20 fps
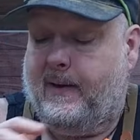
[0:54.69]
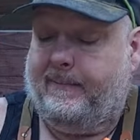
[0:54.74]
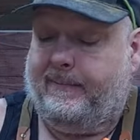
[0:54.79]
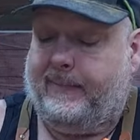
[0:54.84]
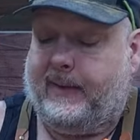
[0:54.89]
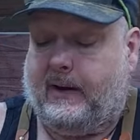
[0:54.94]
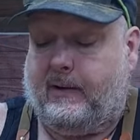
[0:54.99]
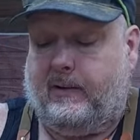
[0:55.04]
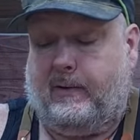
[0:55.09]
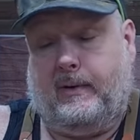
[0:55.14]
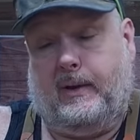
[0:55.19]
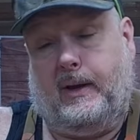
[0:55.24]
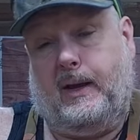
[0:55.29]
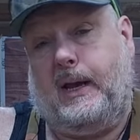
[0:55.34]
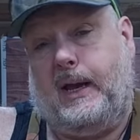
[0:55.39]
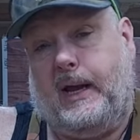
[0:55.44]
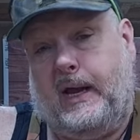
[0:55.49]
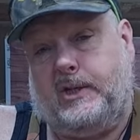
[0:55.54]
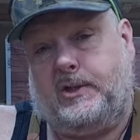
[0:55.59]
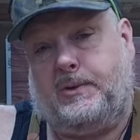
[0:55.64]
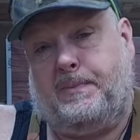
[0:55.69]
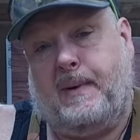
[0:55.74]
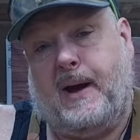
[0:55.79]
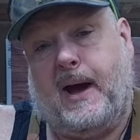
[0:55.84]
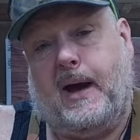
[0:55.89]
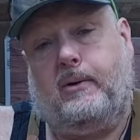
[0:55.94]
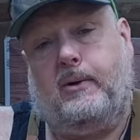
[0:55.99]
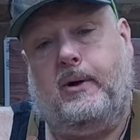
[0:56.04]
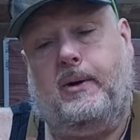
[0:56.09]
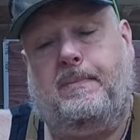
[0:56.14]
Now, each
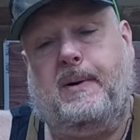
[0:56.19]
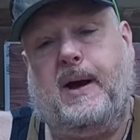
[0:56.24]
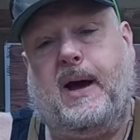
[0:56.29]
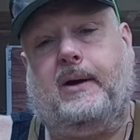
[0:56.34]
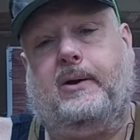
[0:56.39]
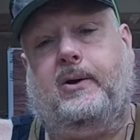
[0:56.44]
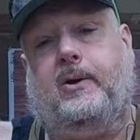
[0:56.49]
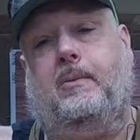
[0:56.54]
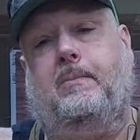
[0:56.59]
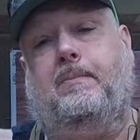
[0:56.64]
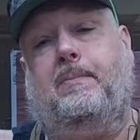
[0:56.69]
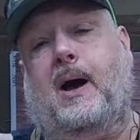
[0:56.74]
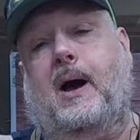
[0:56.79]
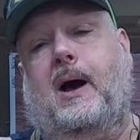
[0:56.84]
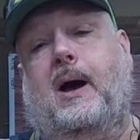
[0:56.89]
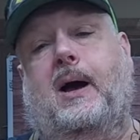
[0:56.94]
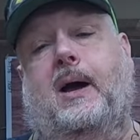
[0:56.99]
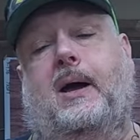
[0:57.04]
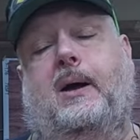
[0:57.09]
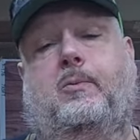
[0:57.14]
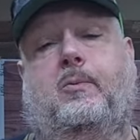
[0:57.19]
battery pack you buy